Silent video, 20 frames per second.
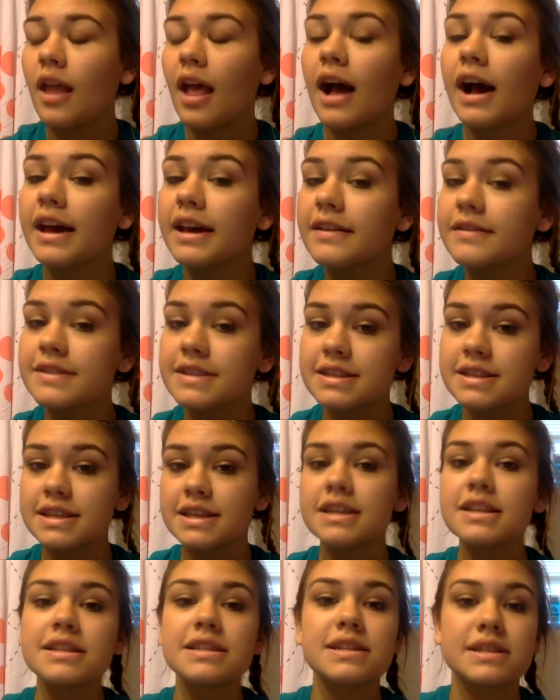I have
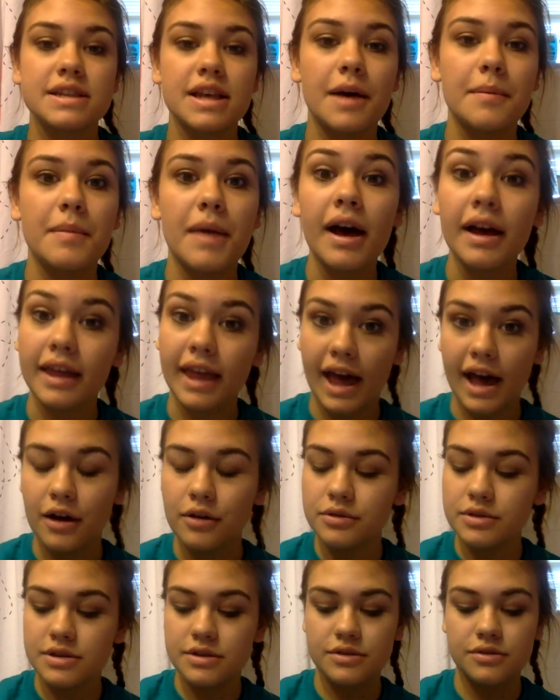seen some
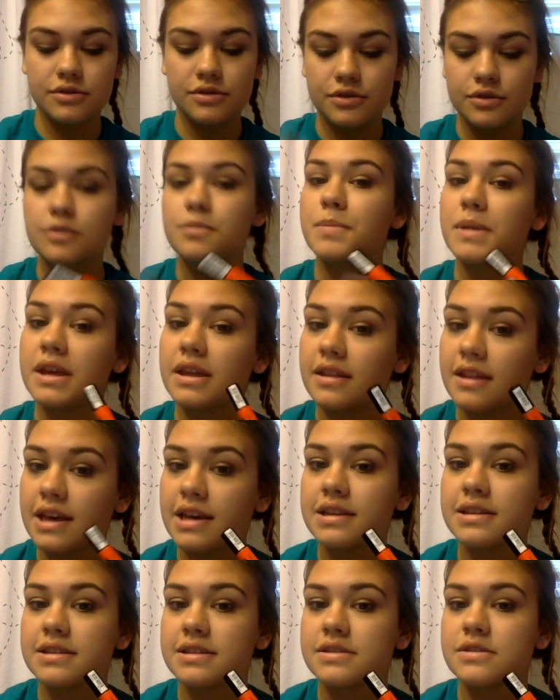accounts duping
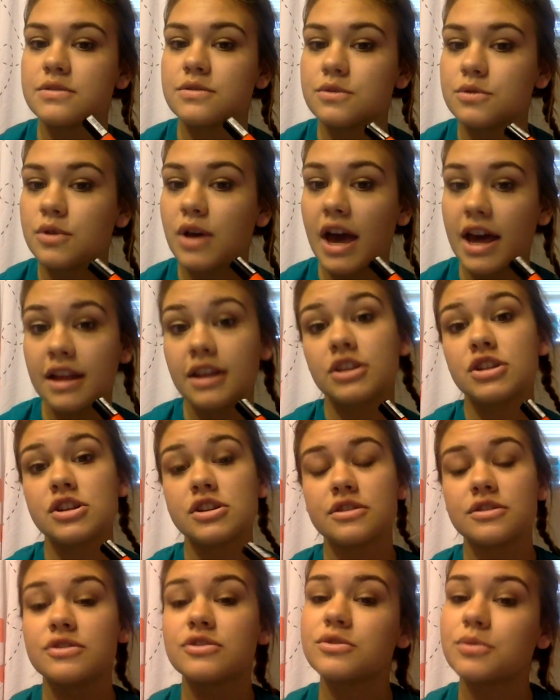this to Kylie
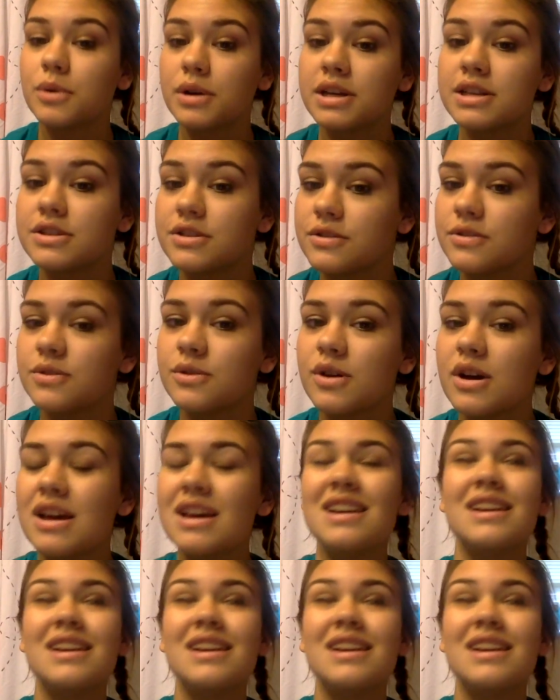Jenner's 22.